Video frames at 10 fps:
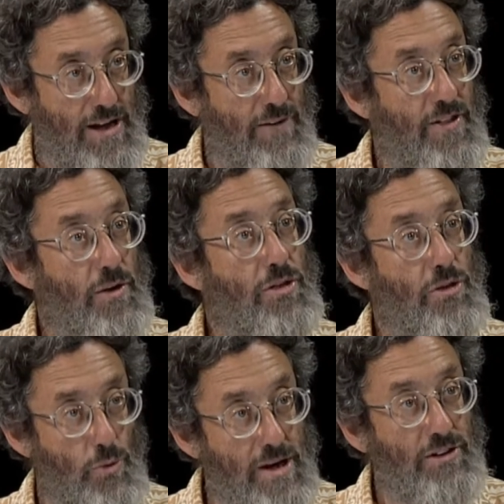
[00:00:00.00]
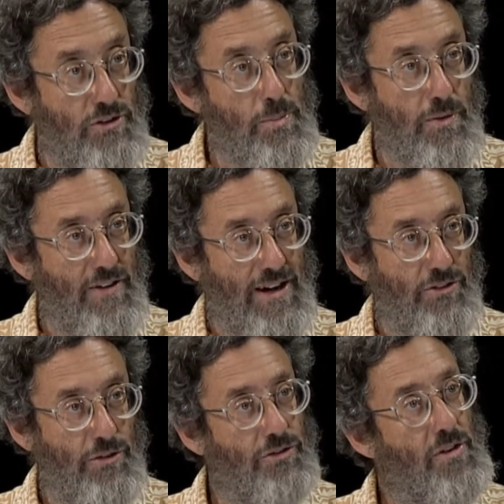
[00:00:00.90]
of their three
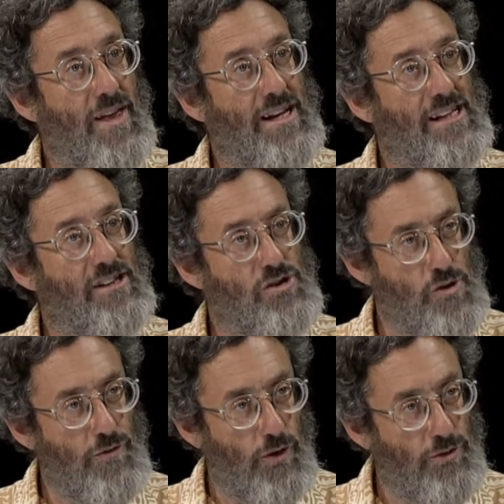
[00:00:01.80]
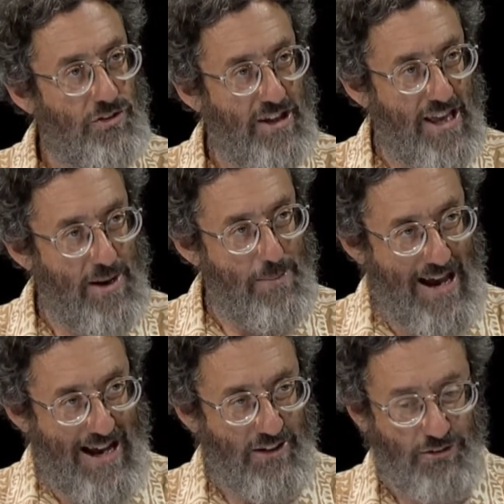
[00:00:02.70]
supervisors, so they needed two votes to get it
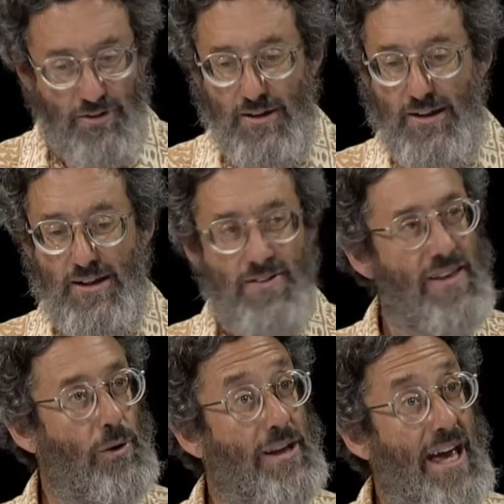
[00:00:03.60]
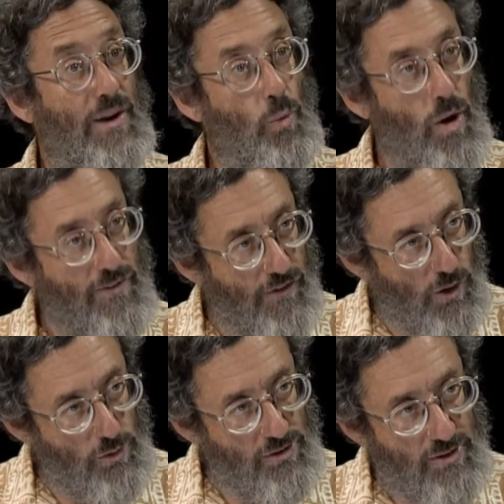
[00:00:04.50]
passed. Mm-hmm. They only had one
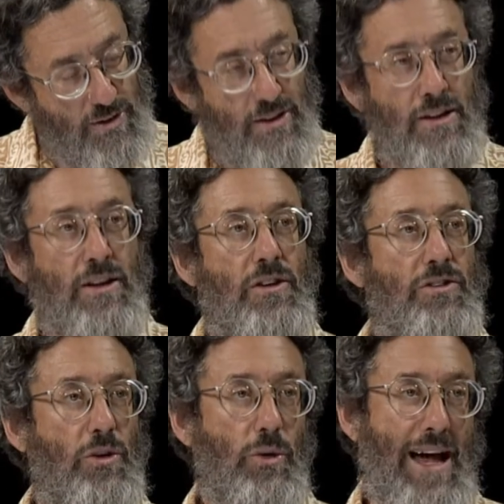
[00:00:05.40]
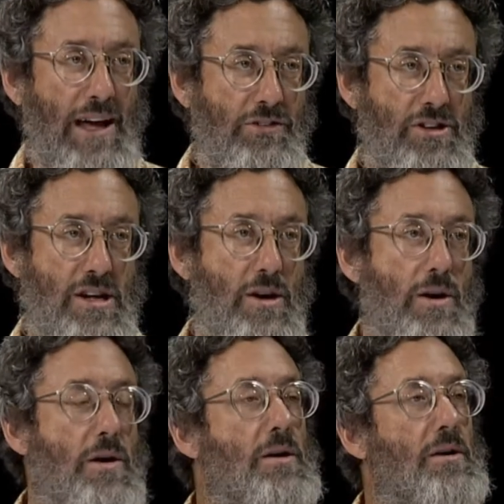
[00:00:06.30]
vote. So last
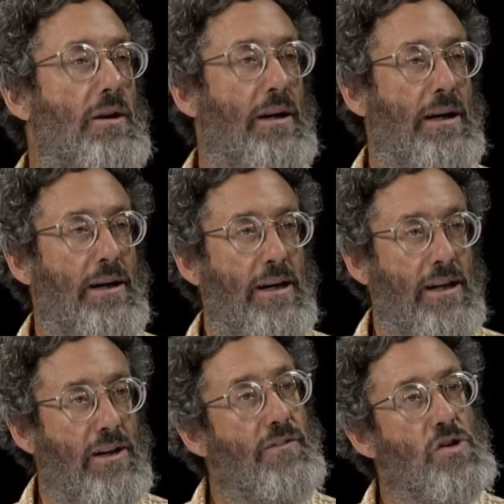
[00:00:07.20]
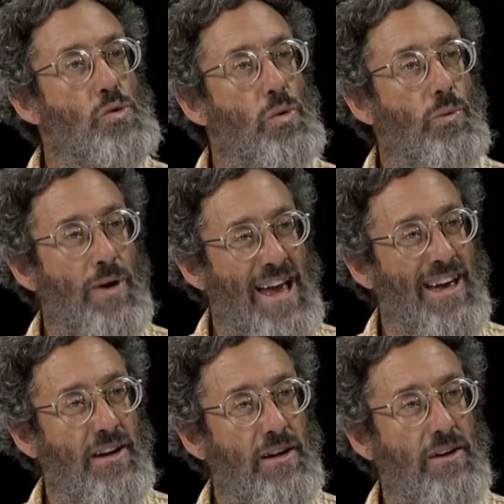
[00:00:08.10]
year, uh, an individual
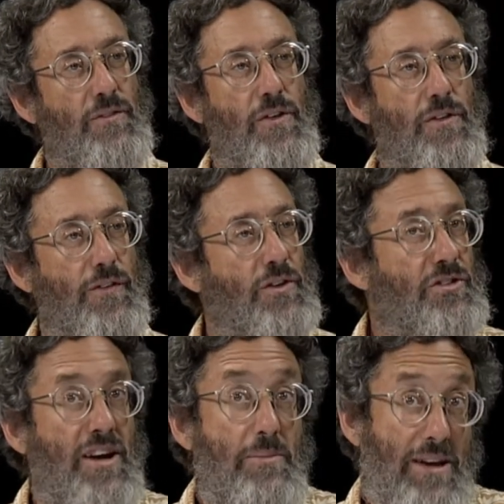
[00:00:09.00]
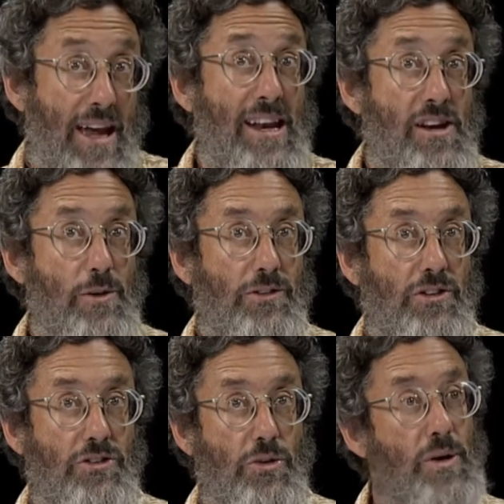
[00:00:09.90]
ran for the first time again in U.S.
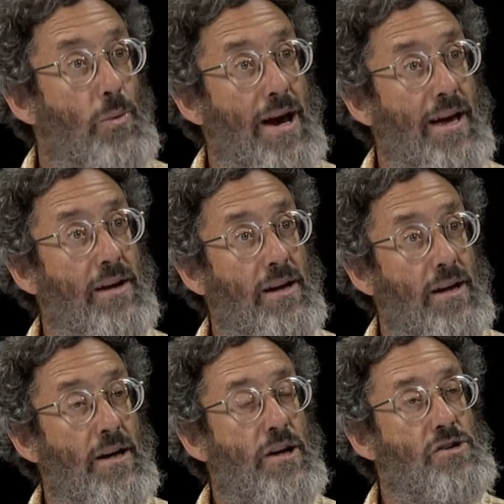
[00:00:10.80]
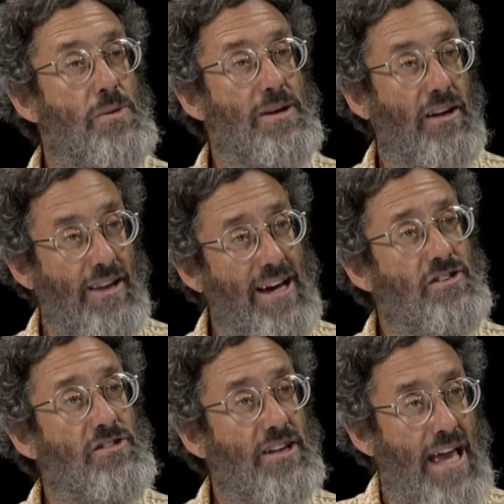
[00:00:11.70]
history, ran to be
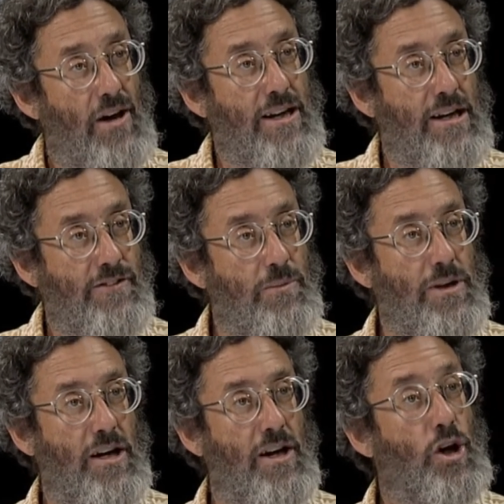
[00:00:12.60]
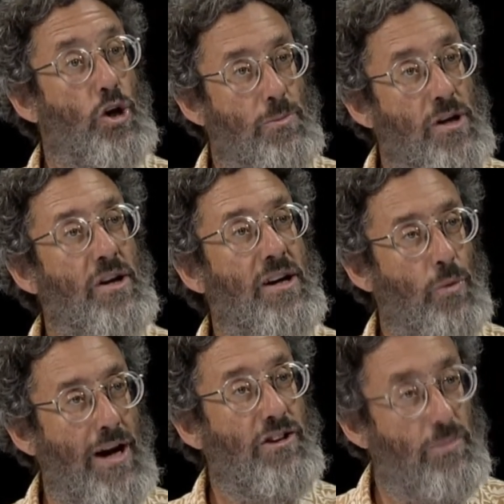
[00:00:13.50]
elected to county government on a community
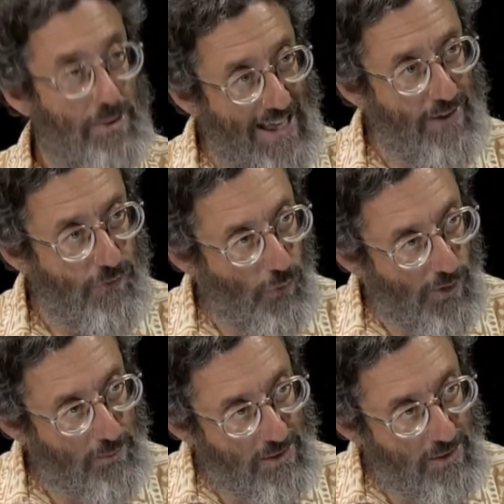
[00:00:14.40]
rights platform,